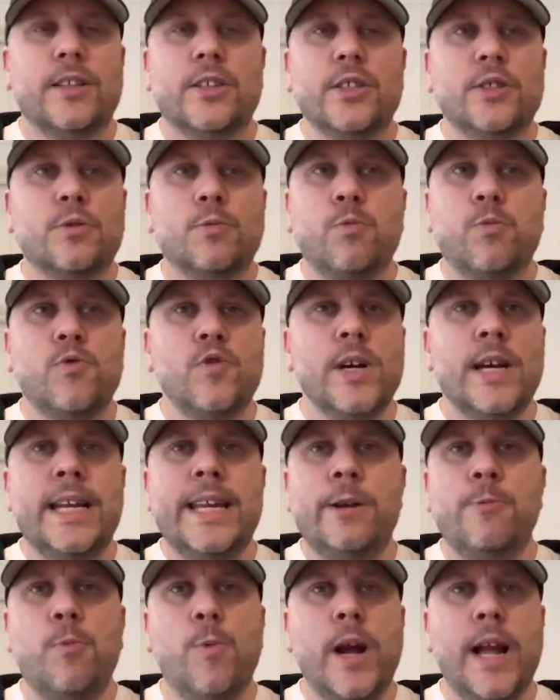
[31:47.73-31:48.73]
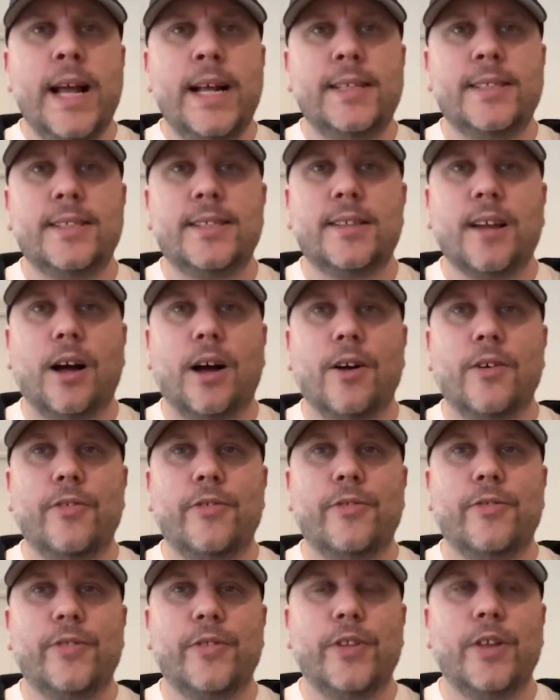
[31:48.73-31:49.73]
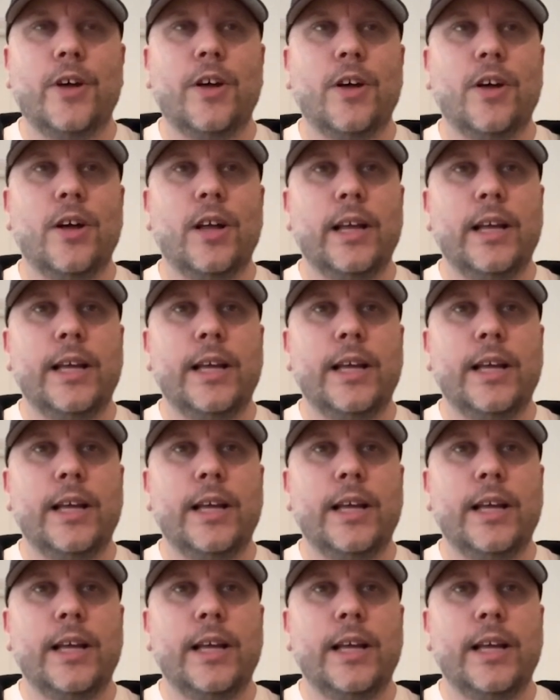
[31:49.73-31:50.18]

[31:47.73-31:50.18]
just really weird stuff that